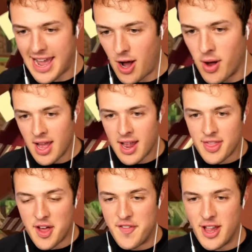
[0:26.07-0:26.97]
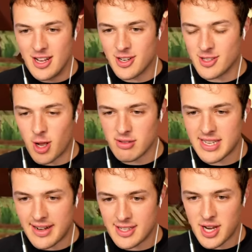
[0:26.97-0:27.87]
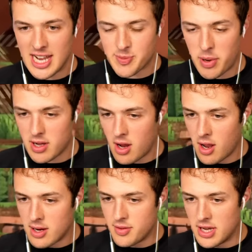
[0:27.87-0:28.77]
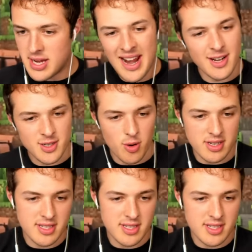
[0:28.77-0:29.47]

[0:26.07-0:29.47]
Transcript: now. The villagers don't stand a chance, but the dinosaur is